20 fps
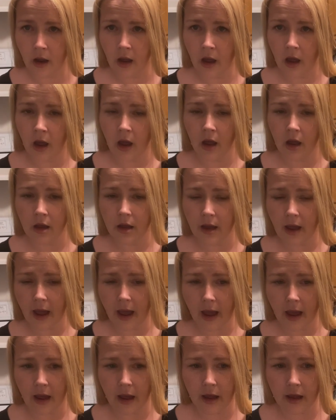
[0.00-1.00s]
And
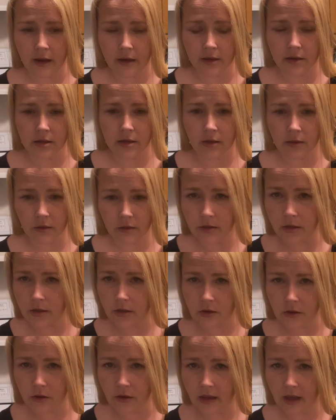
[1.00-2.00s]
to do that,
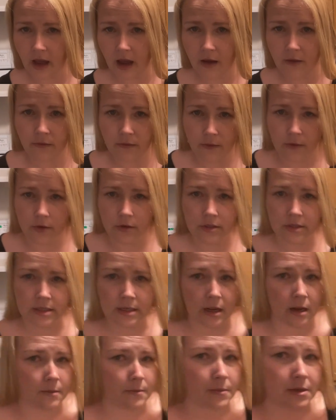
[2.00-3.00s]
first step is we're
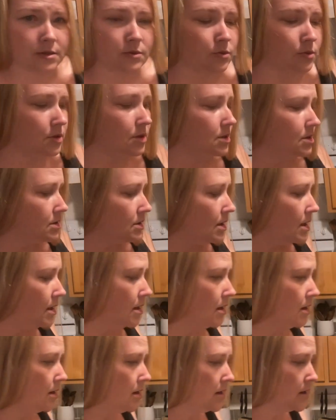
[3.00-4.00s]
just gonna give
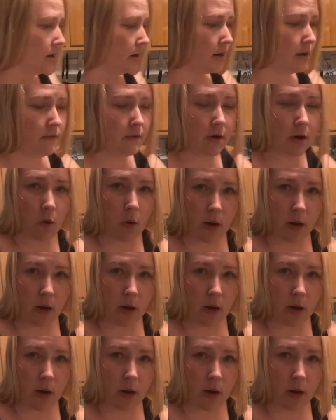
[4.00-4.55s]
it a quick rinse.